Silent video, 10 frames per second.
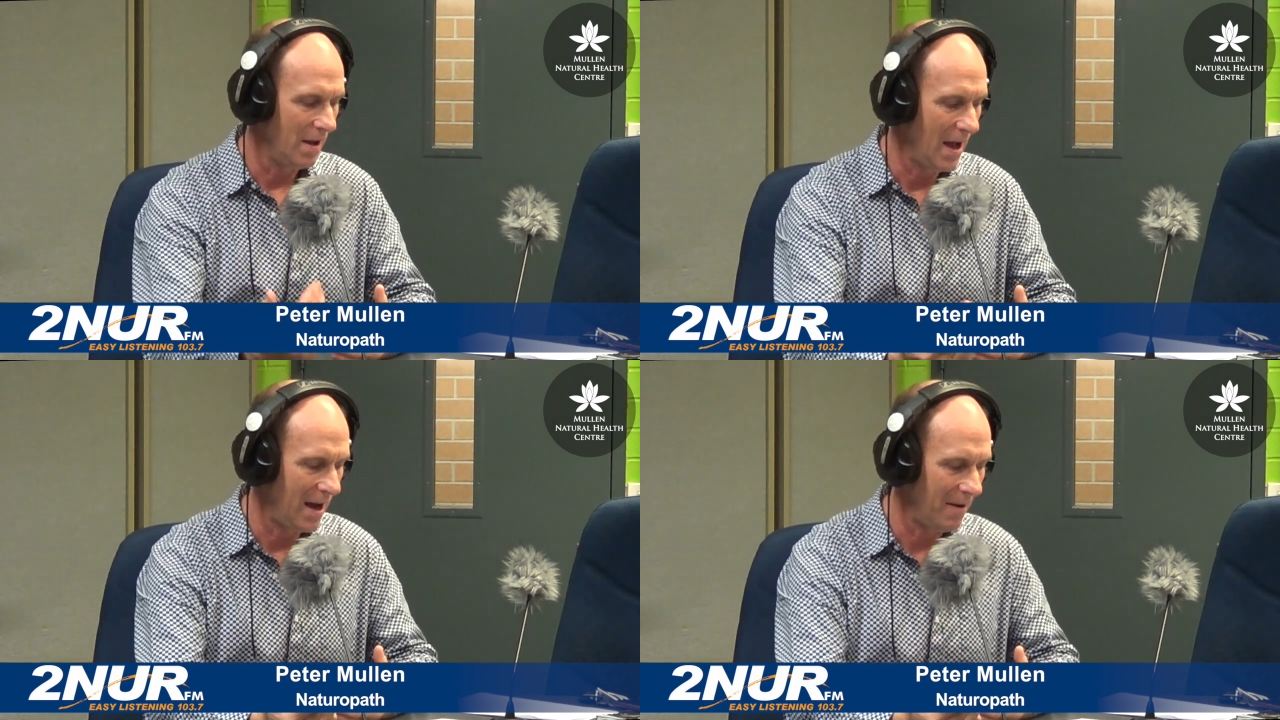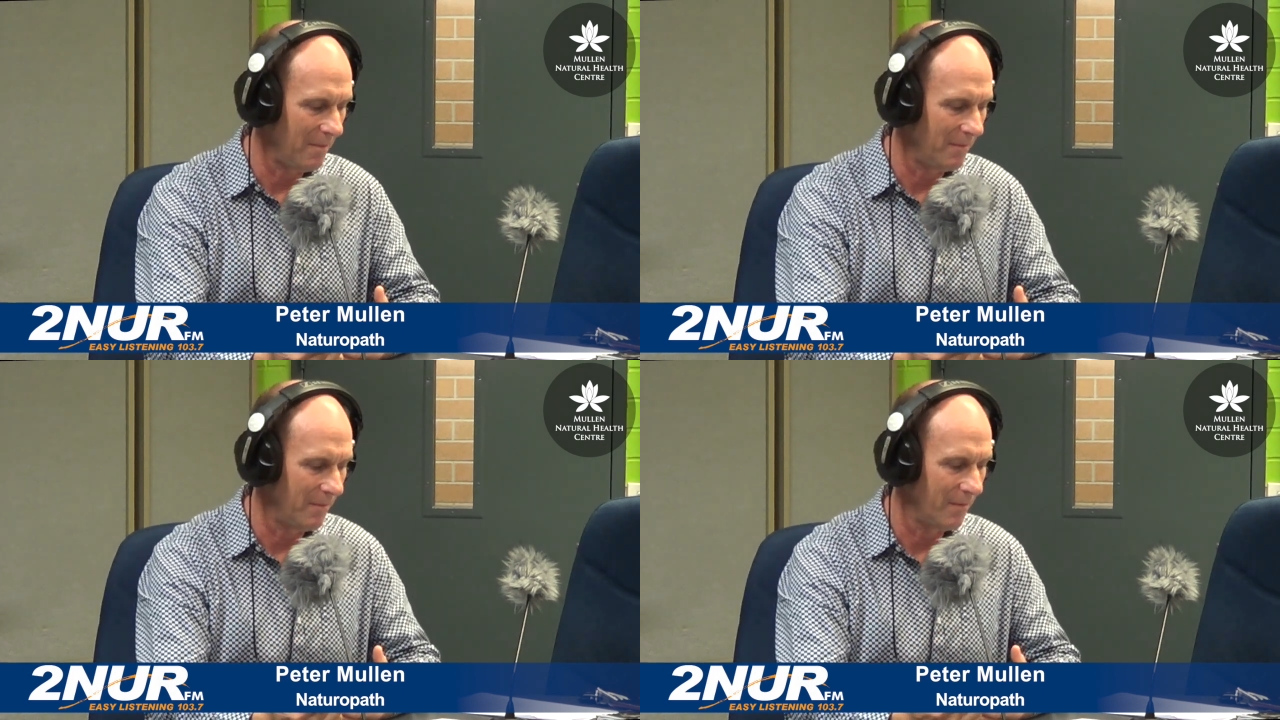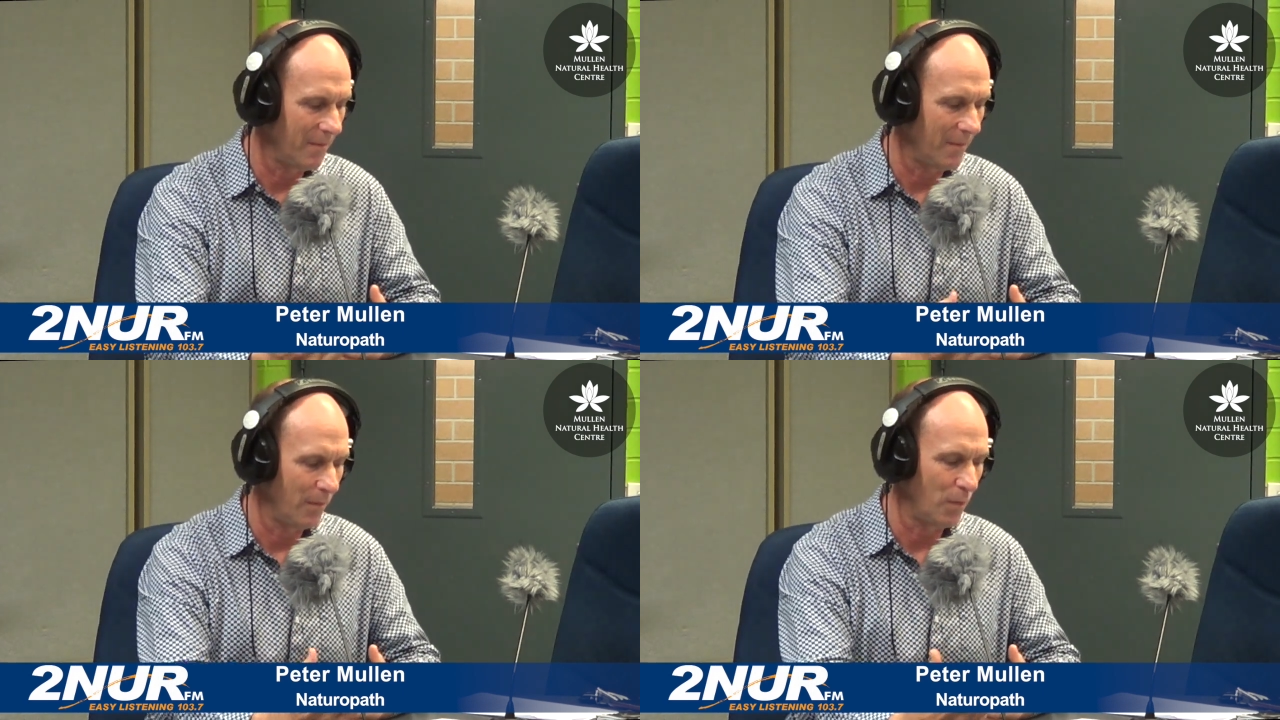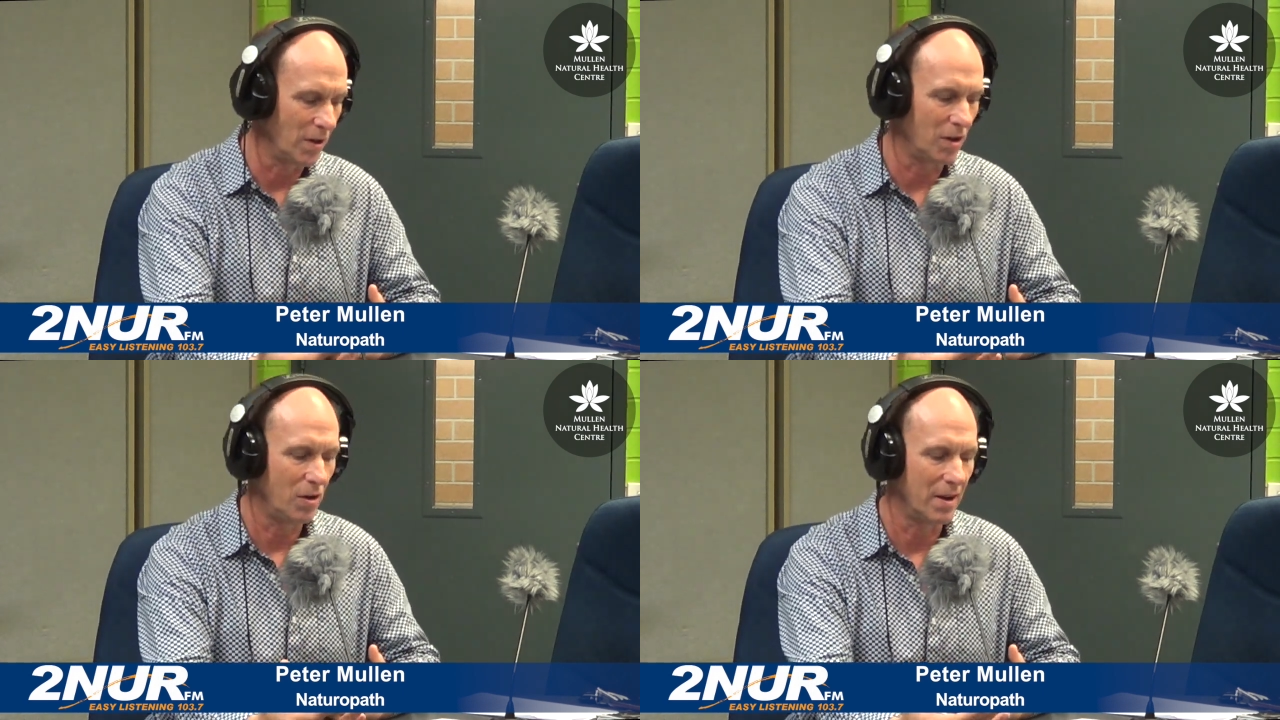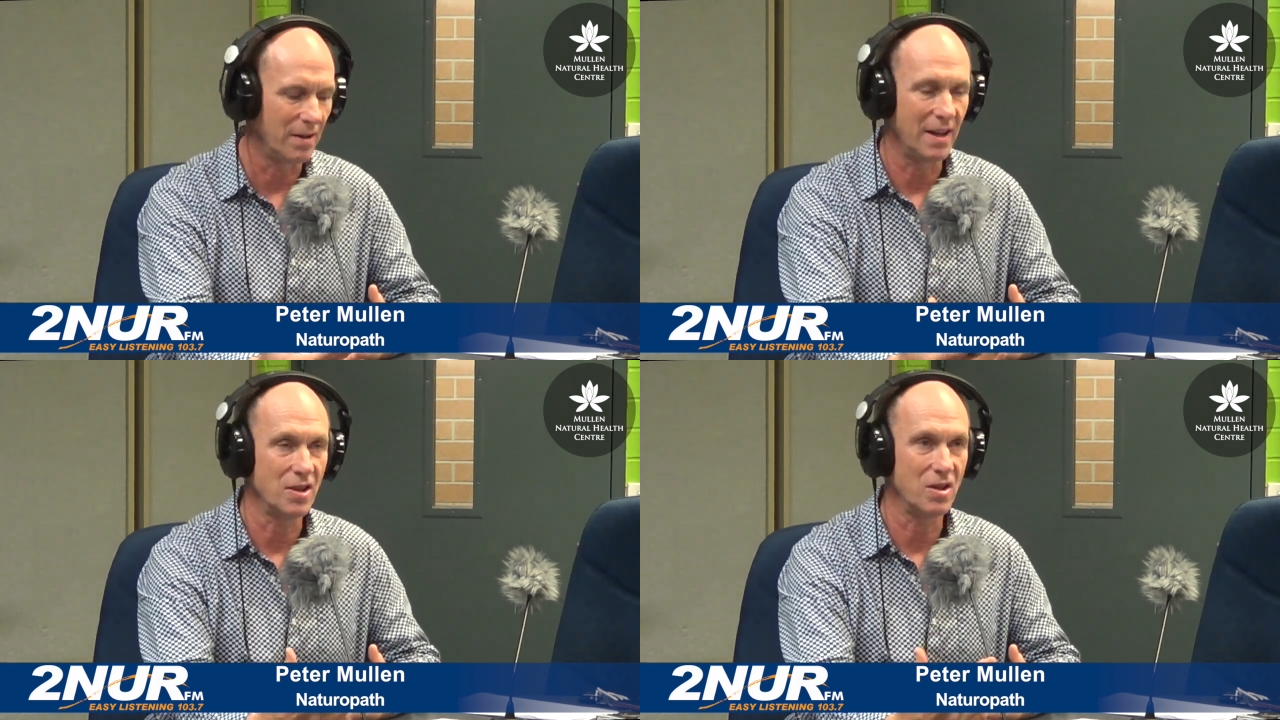
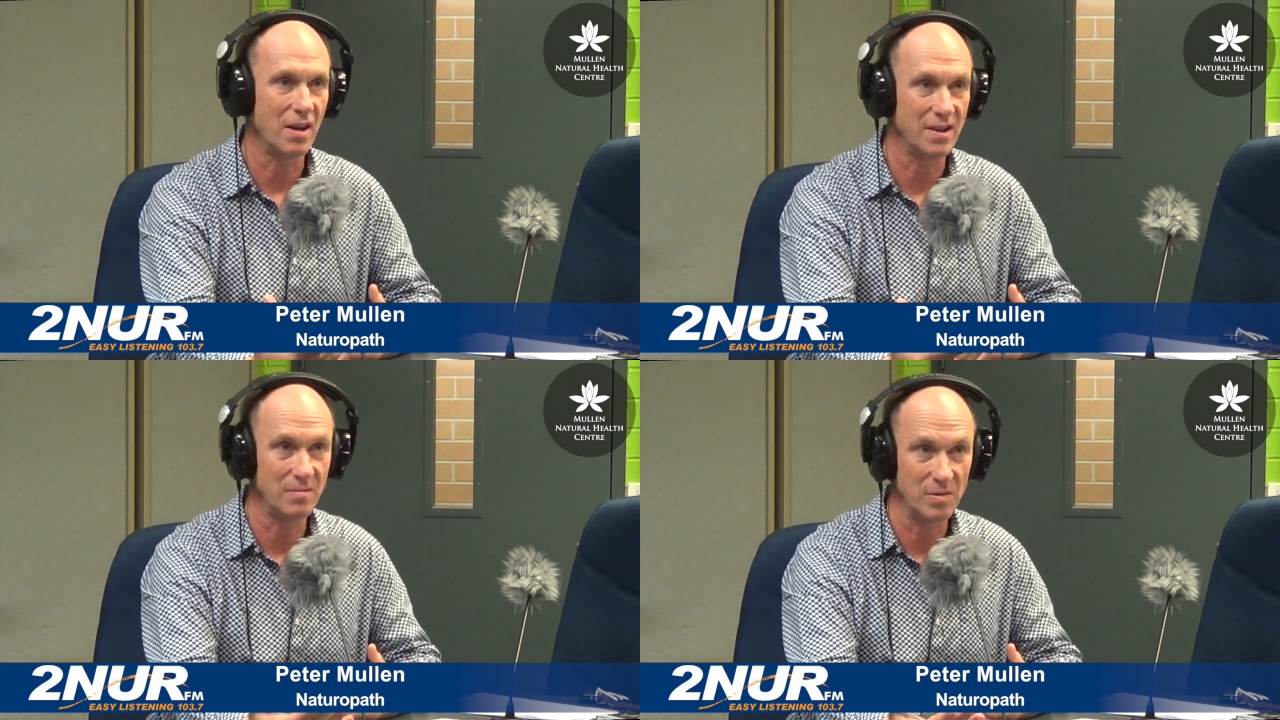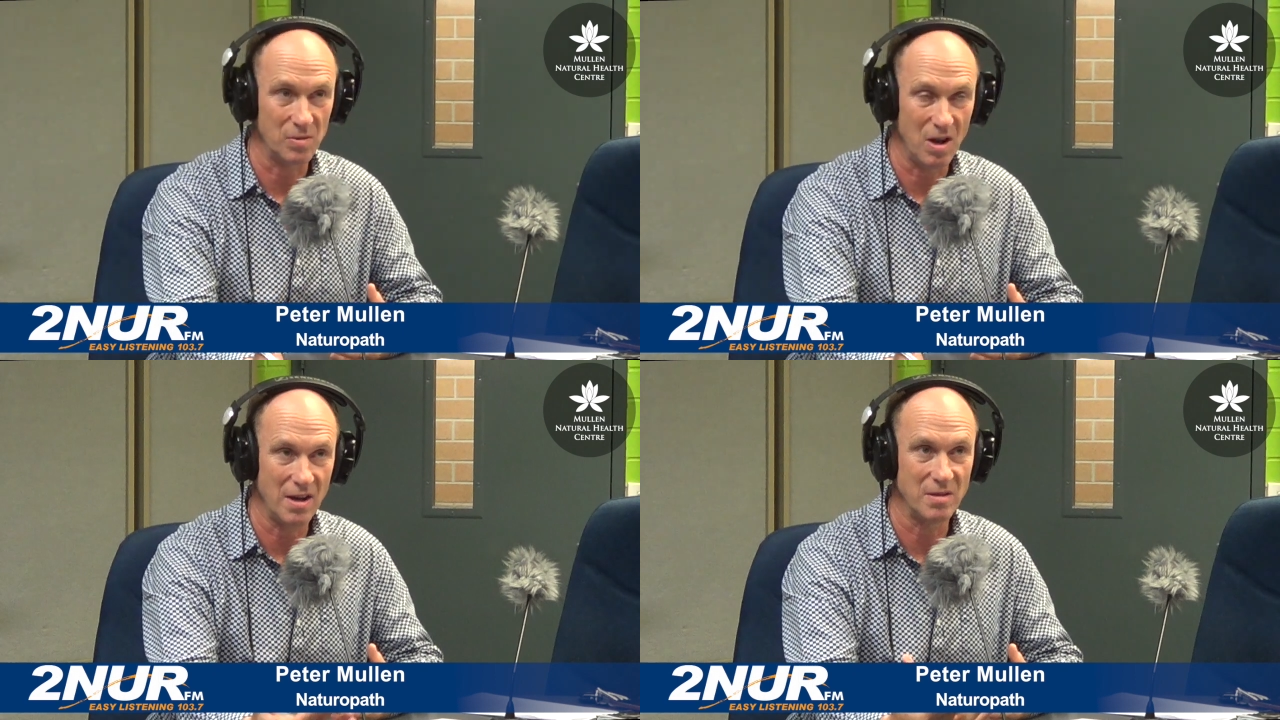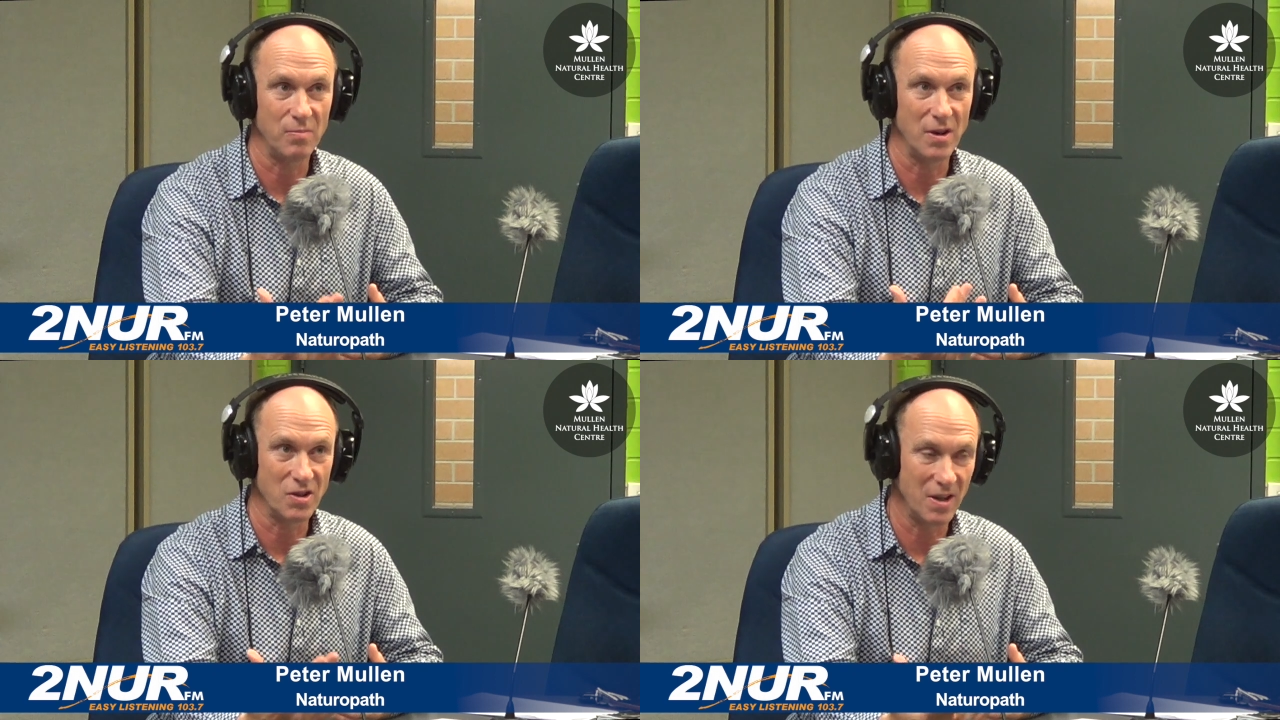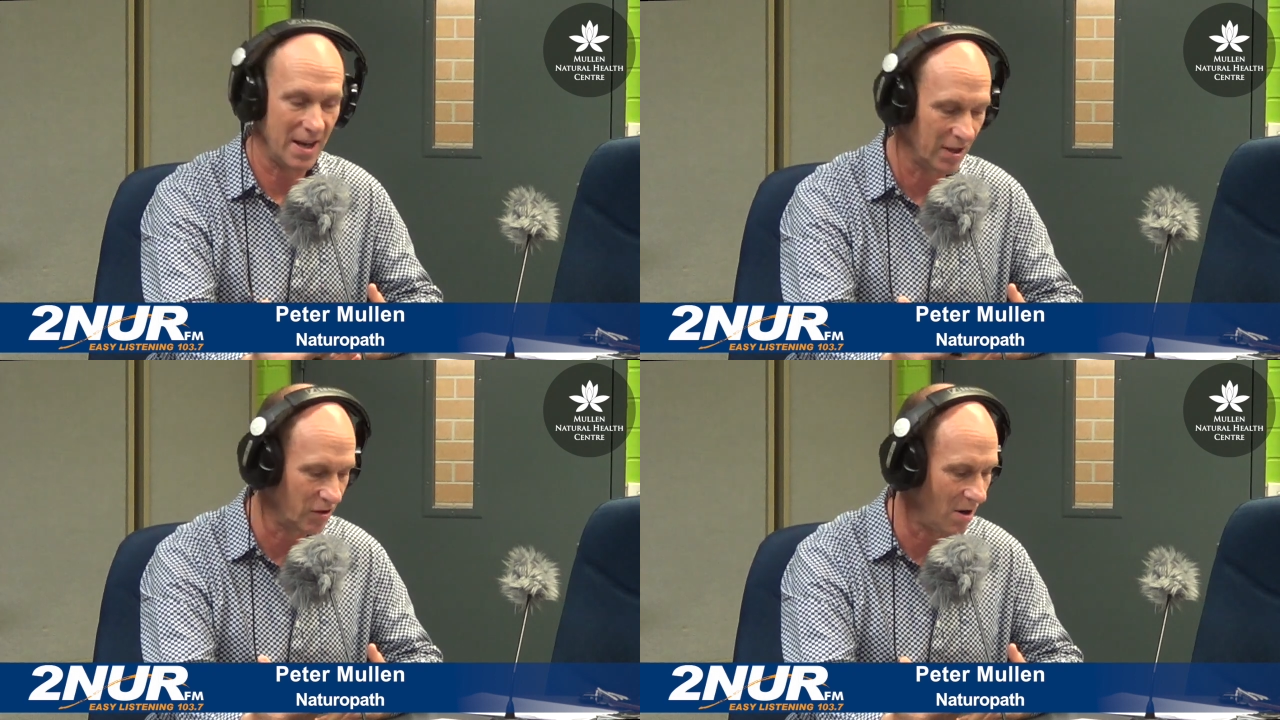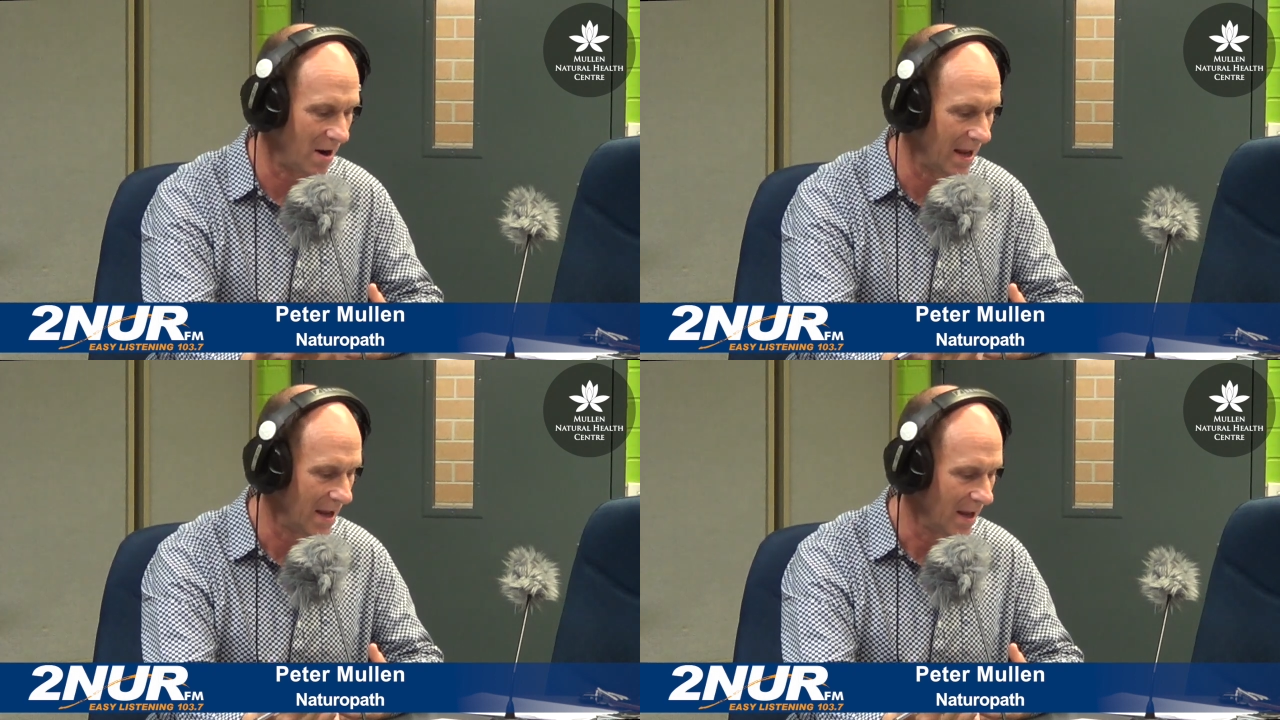including things like symptoms like depression,
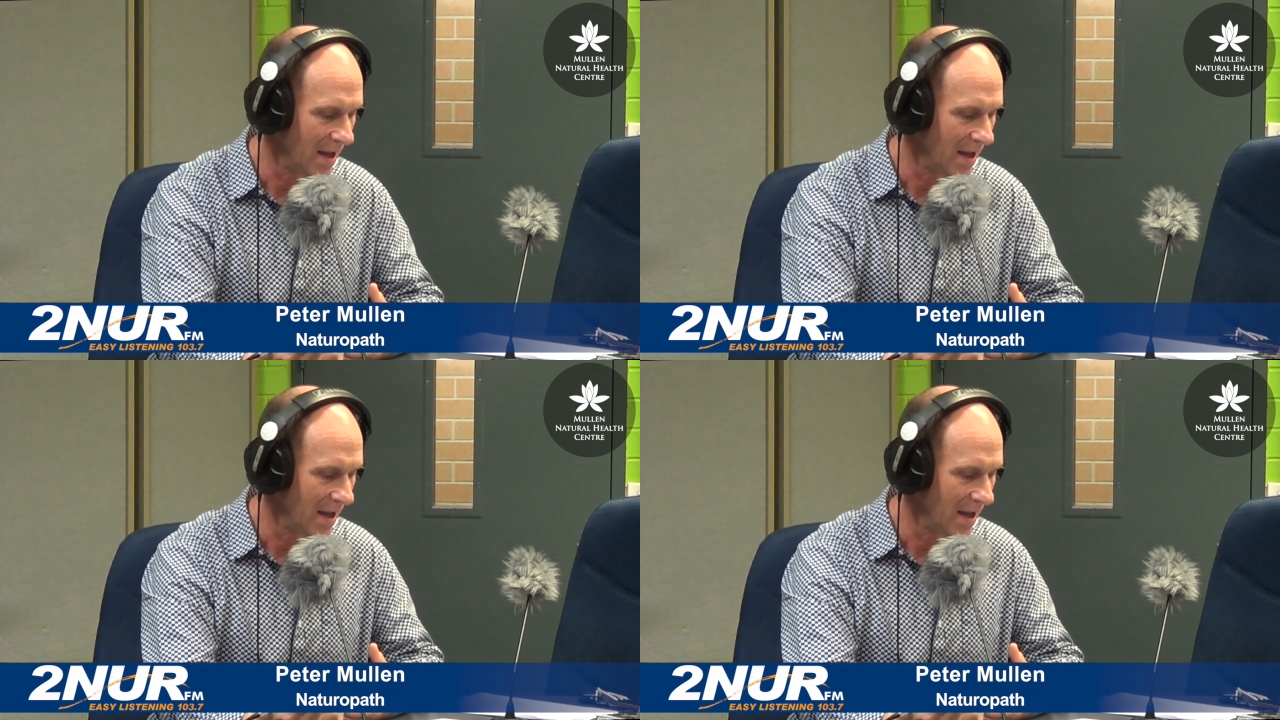anxiety.